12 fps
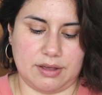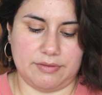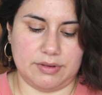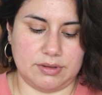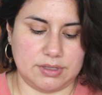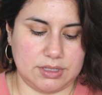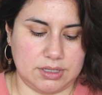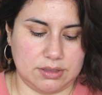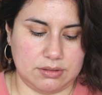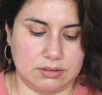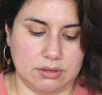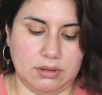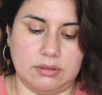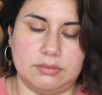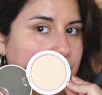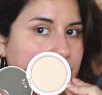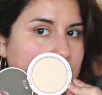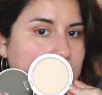I haven't seen, oh,
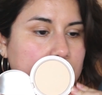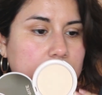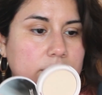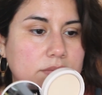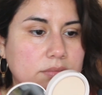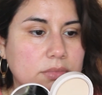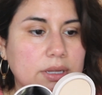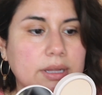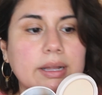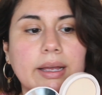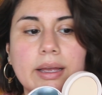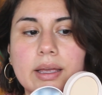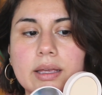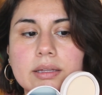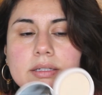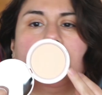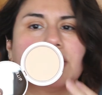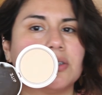maybe a little
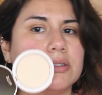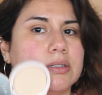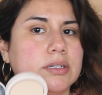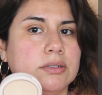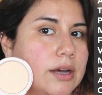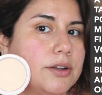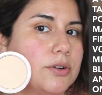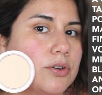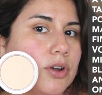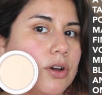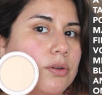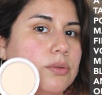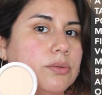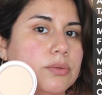light. Actually, I don't know.